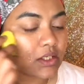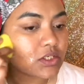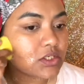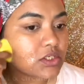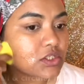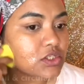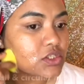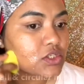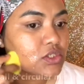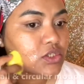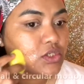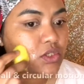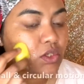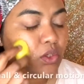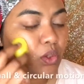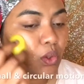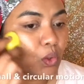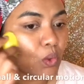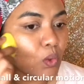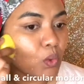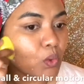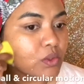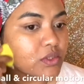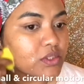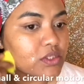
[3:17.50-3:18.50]
in
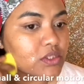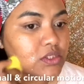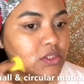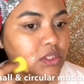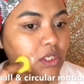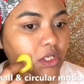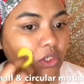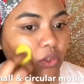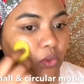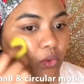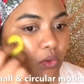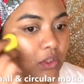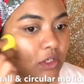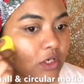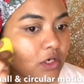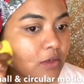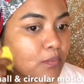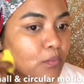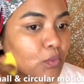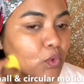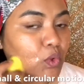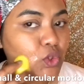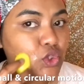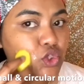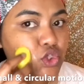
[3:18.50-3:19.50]
slow circular
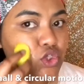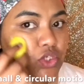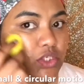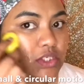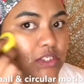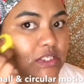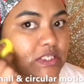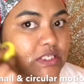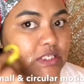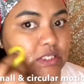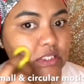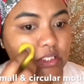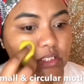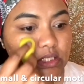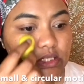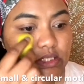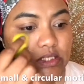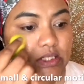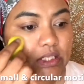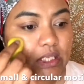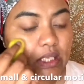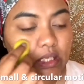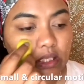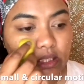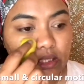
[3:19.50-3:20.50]
motion, just
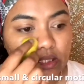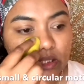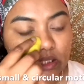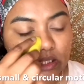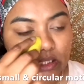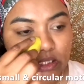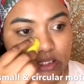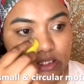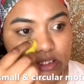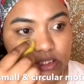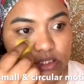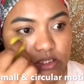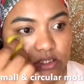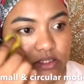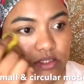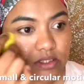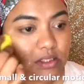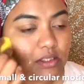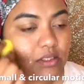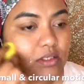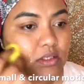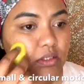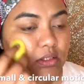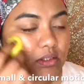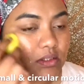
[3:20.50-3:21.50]
like this,
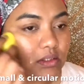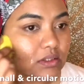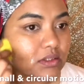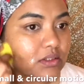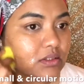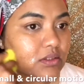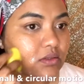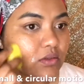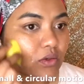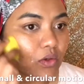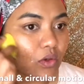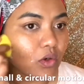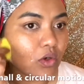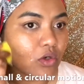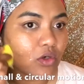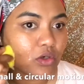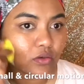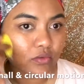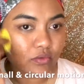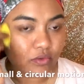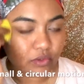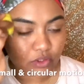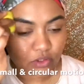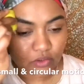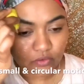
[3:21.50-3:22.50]
all
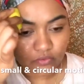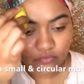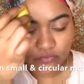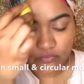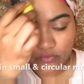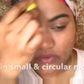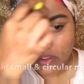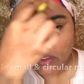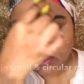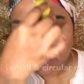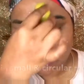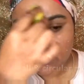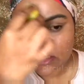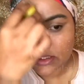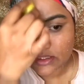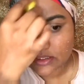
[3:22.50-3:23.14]
over your face.